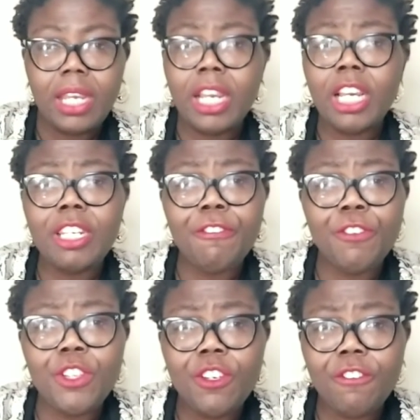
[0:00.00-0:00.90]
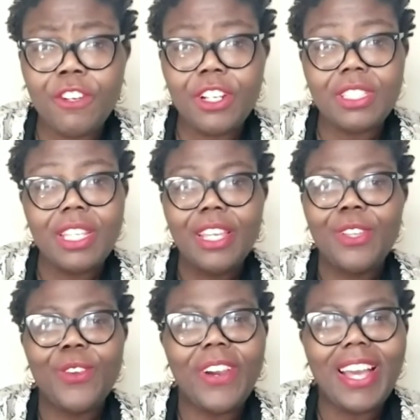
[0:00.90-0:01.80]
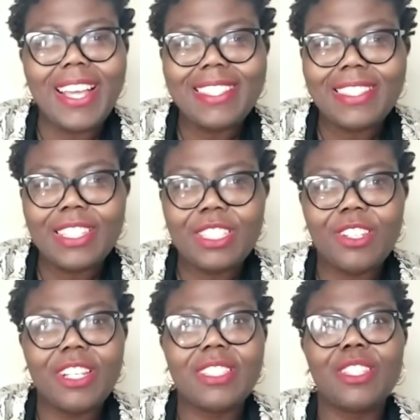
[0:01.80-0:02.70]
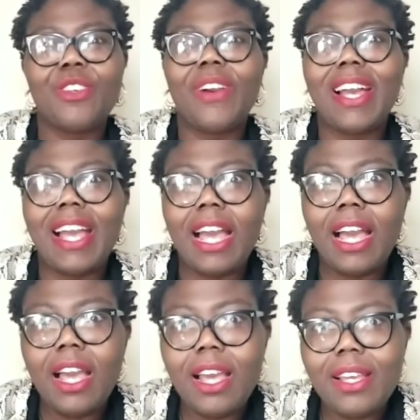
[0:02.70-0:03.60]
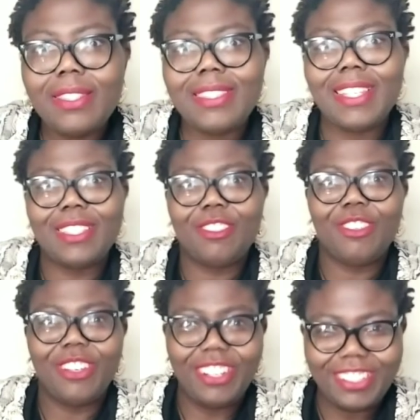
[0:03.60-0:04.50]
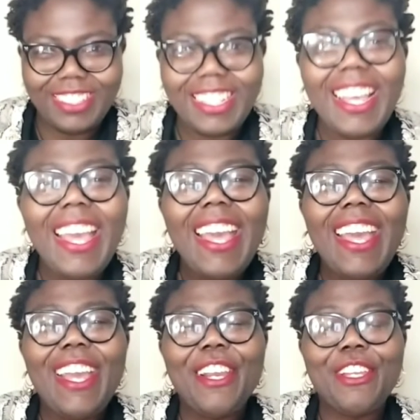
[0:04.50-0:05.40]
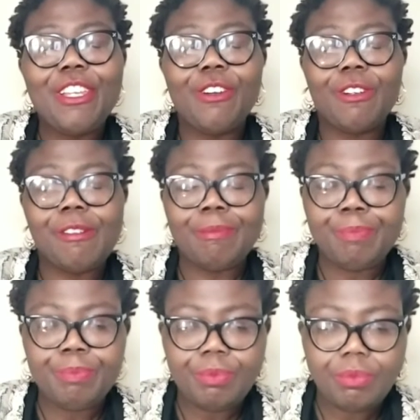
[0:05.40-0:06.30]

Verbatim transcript: God of universe, your ancestors, your ancestors, your um,